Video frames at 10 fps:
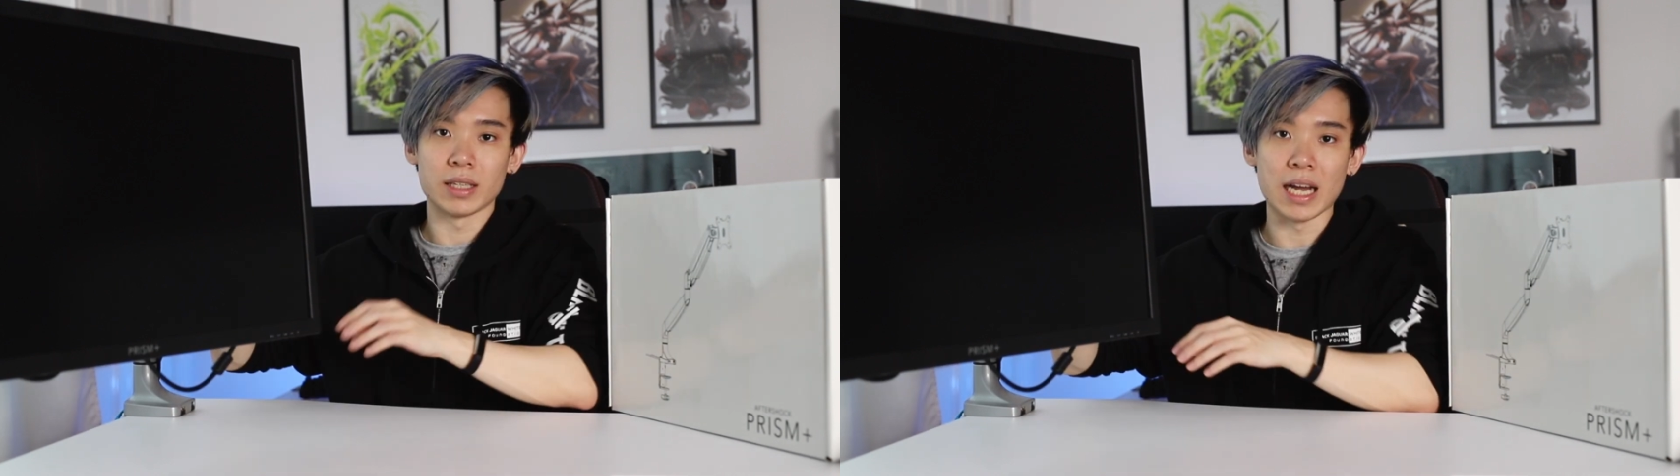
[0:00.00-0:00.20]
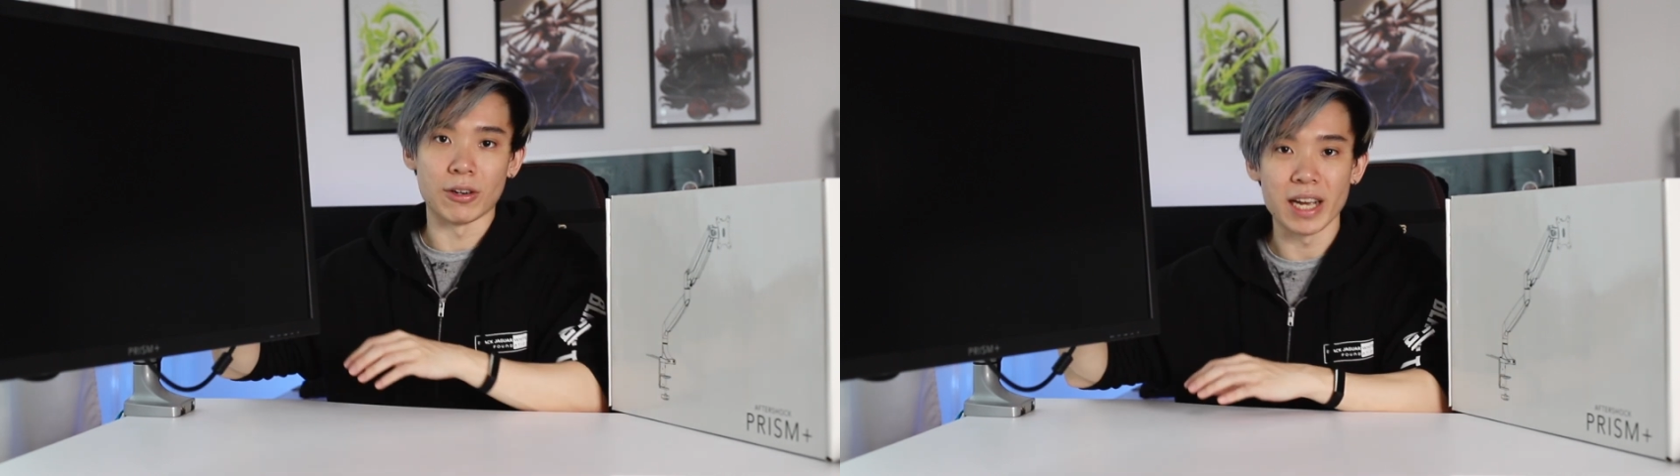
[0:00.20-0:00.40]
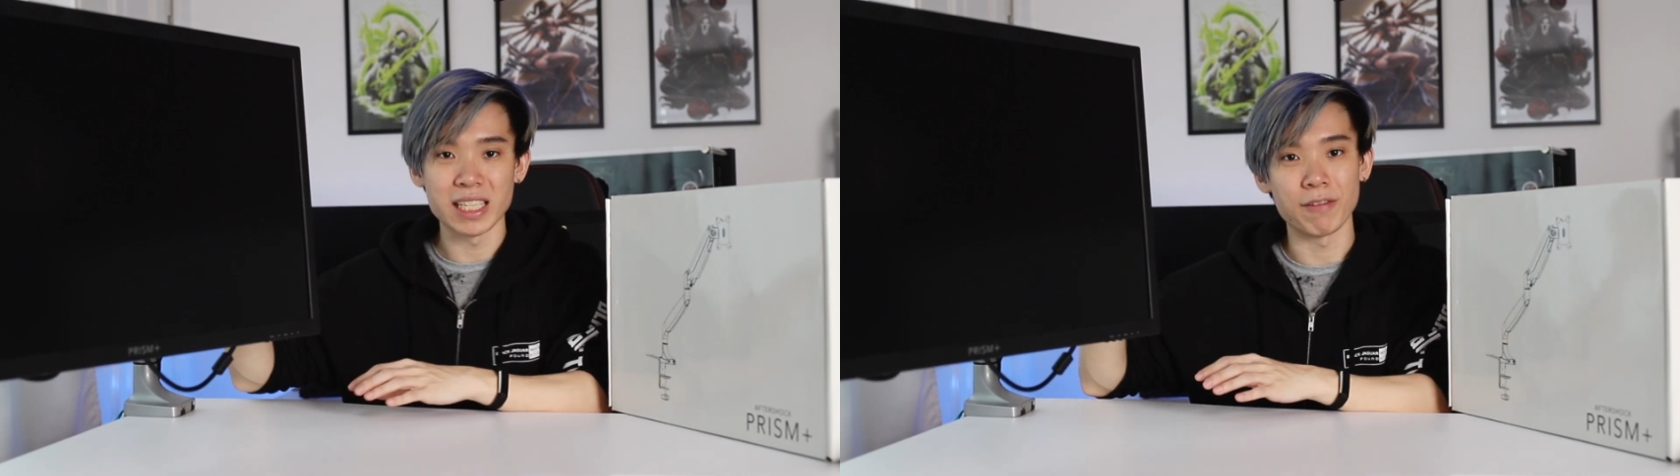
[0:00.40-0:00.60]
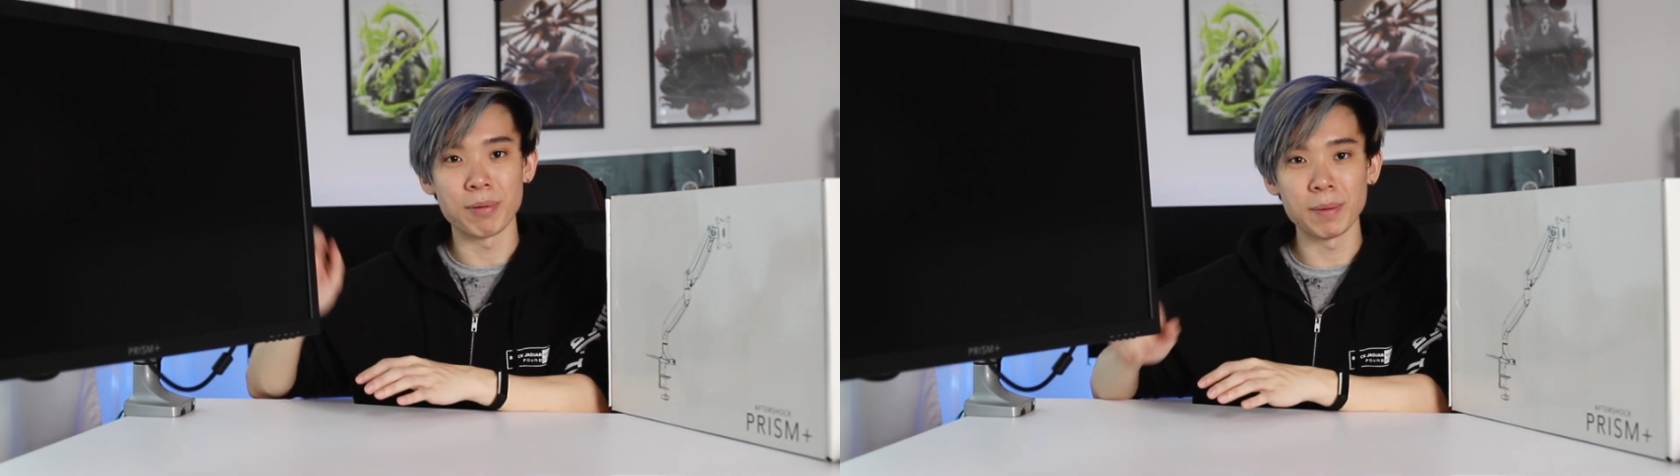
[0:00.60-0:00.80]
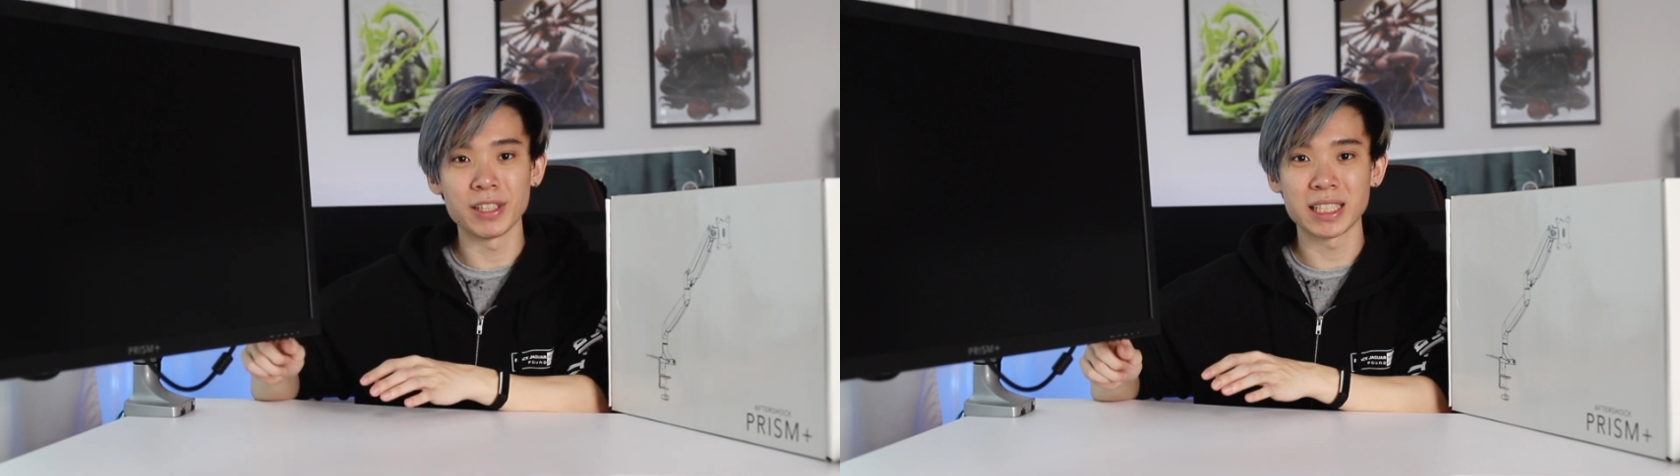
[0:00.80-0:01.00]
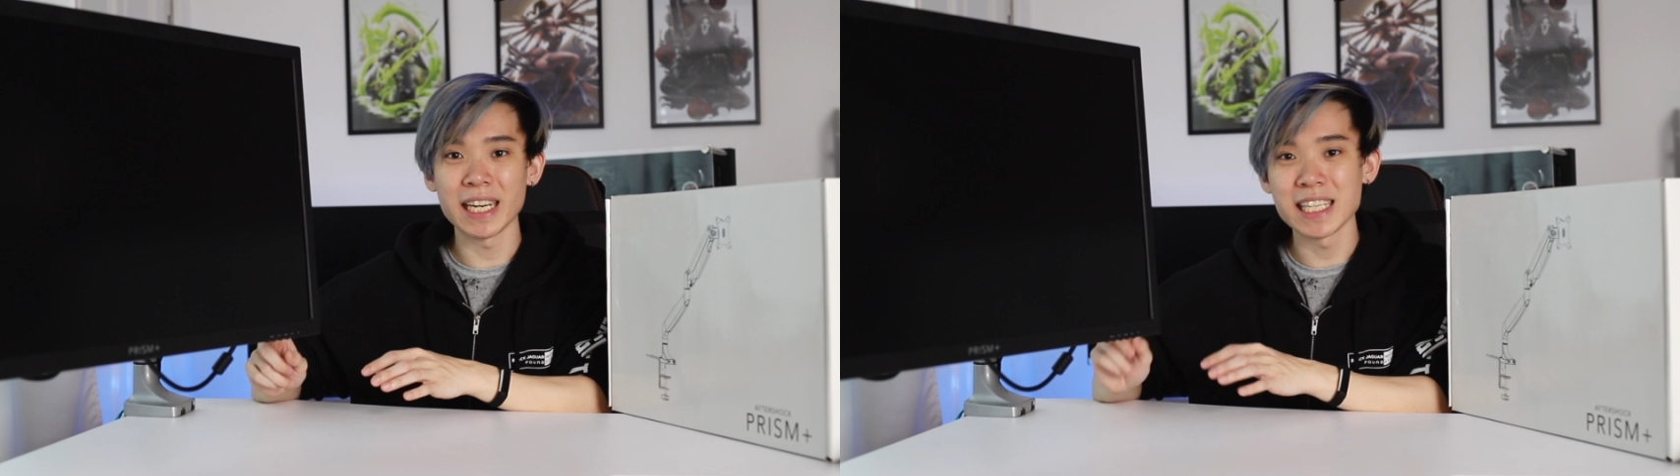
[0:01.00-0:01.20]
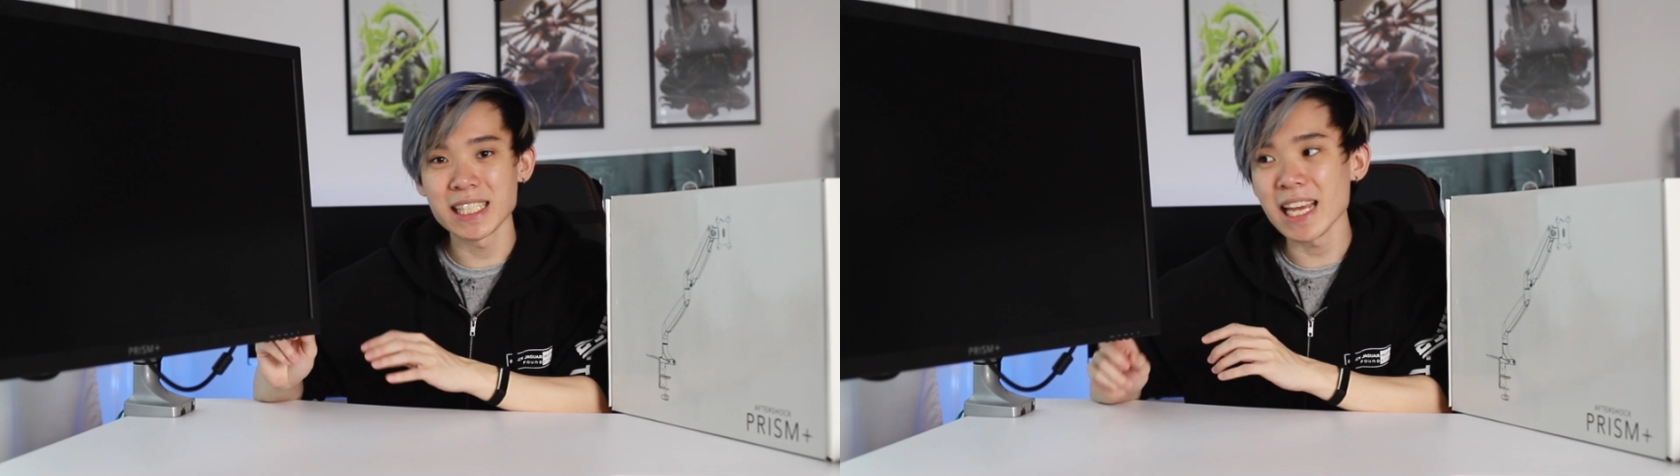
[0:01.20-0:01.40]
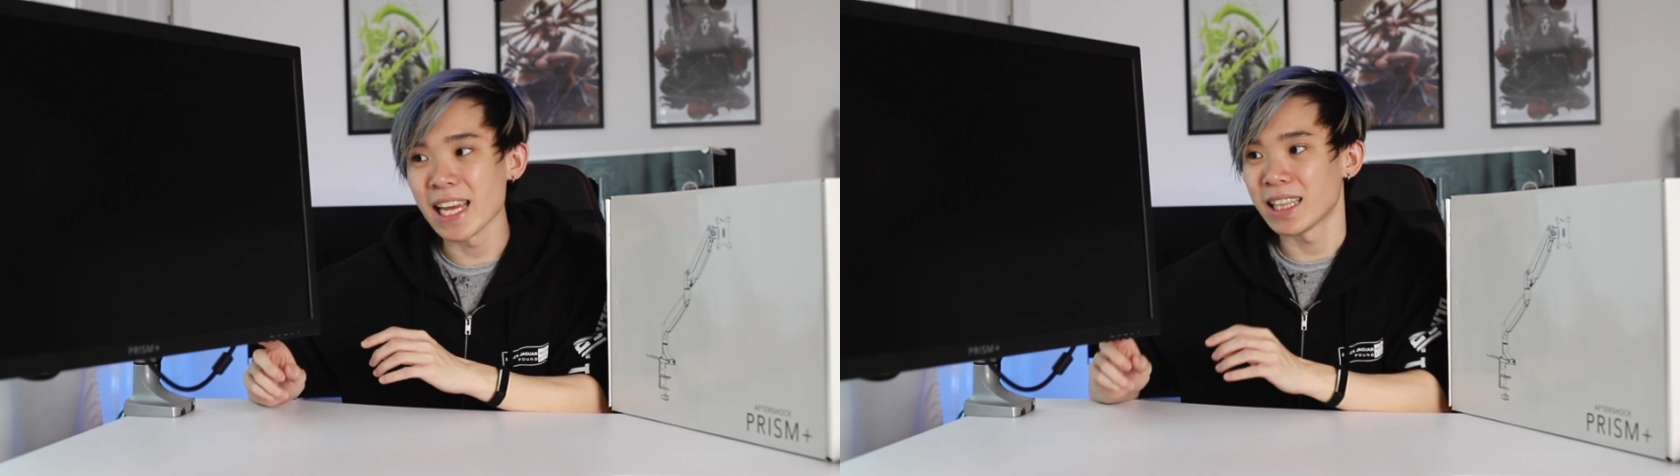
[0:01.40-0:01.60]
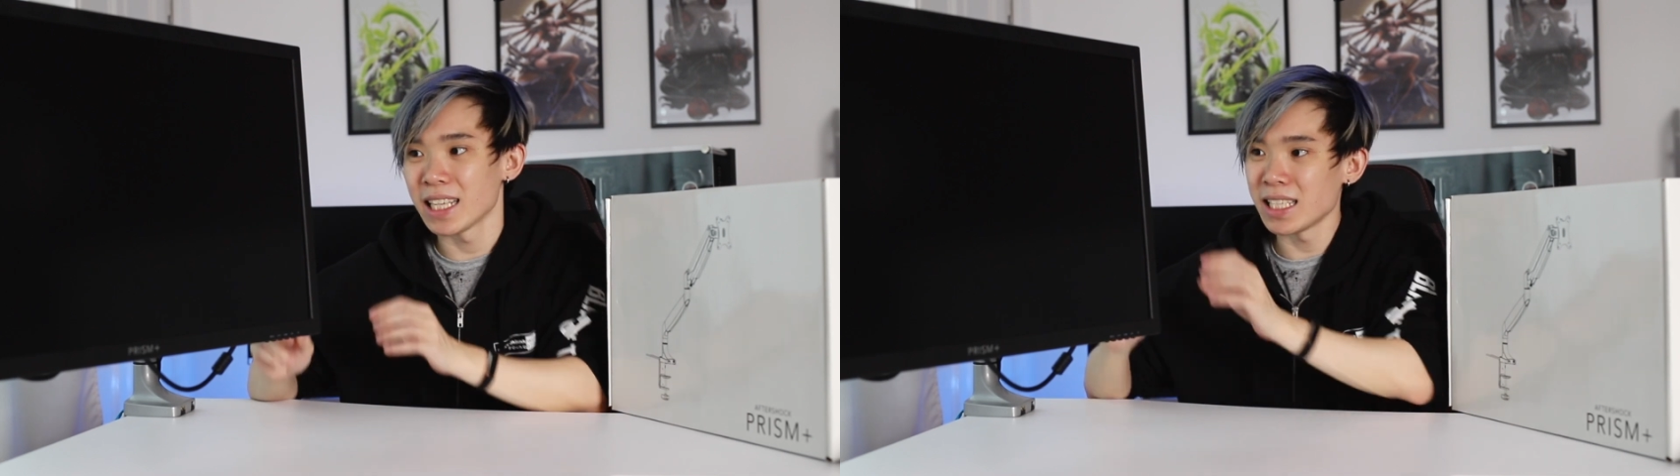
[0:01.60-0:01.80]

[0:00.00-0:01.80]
Now, as I previously said,